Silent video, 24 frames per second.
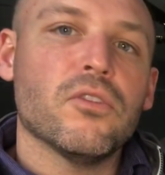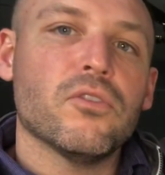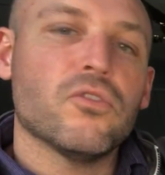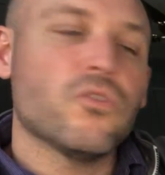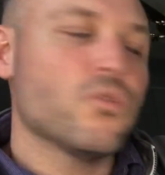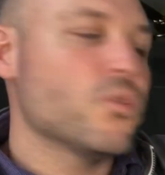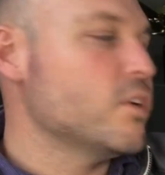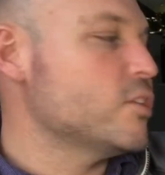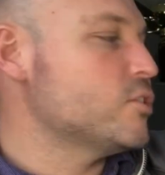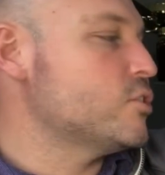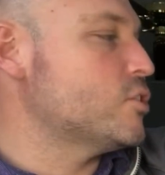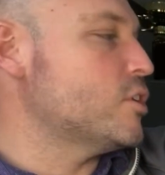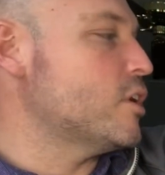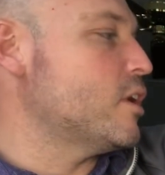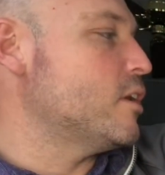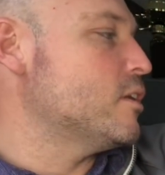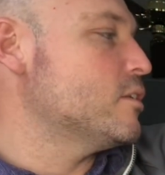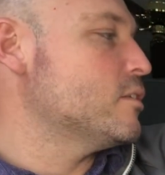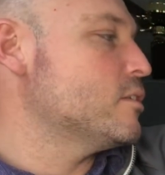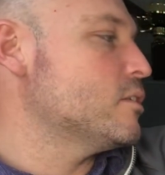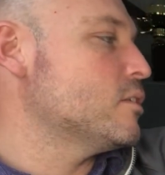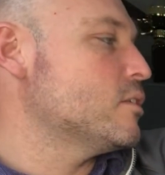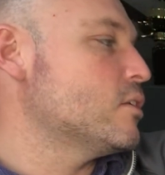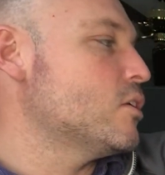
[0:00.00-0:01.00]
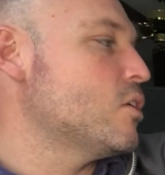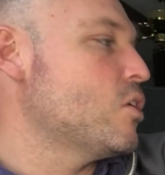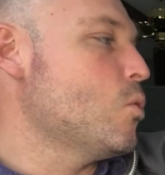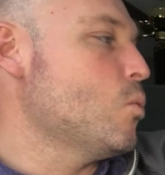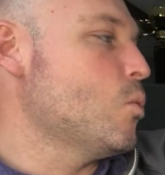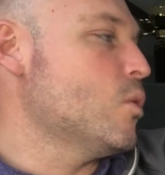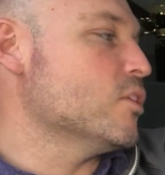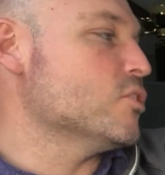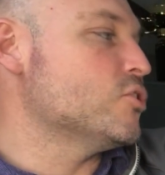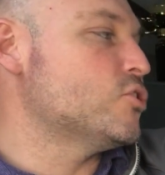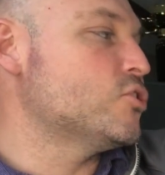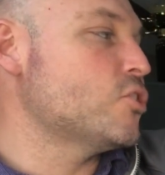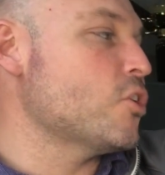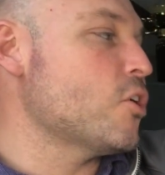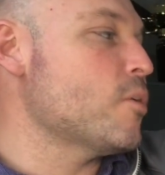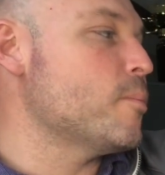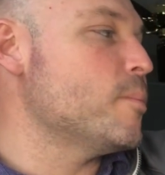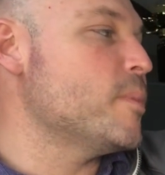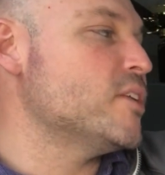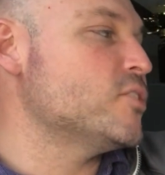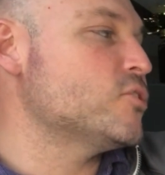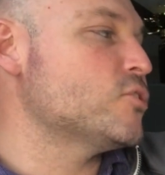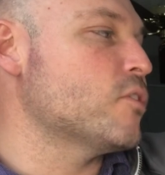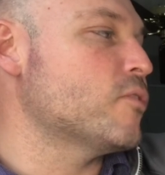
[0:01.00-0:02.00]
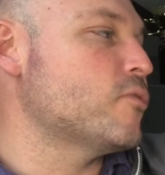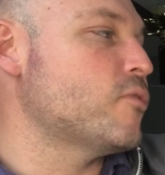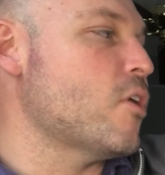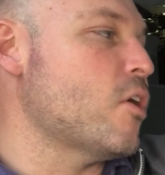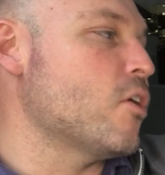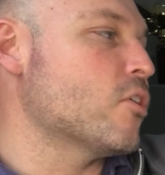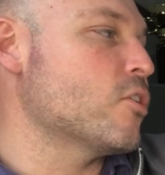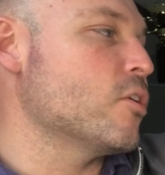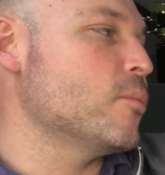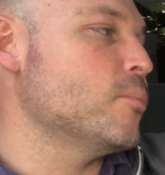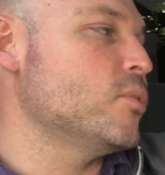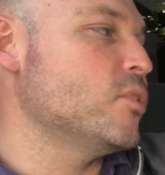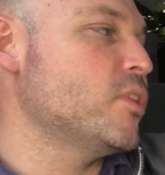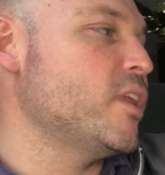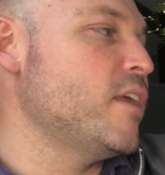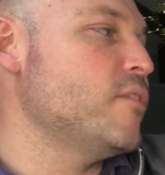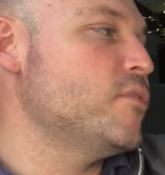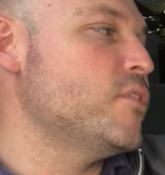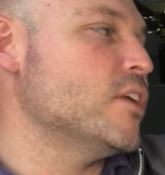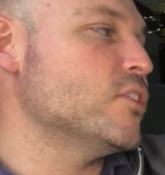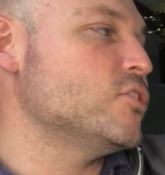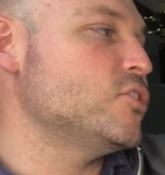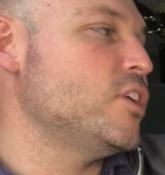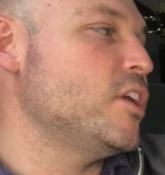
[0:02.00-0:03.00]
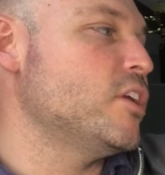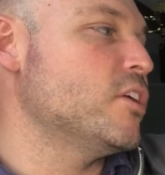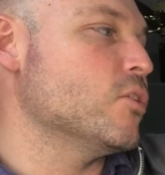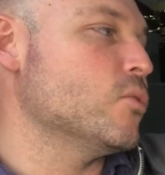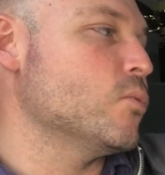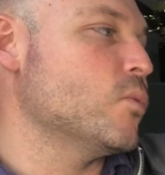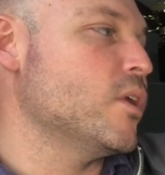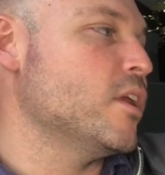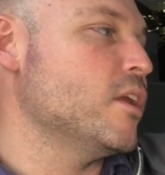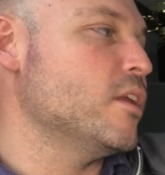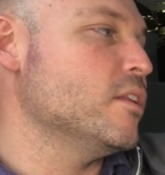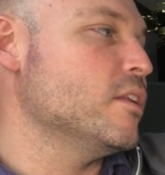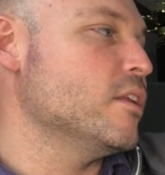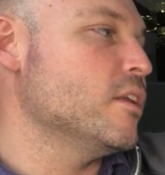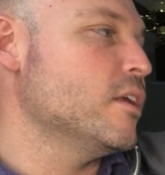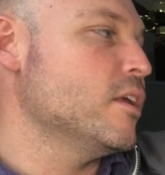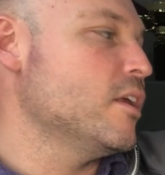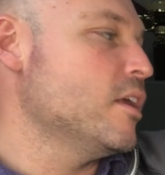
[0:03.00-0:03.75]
Tricia was sure Mr. Falker believed that she could read.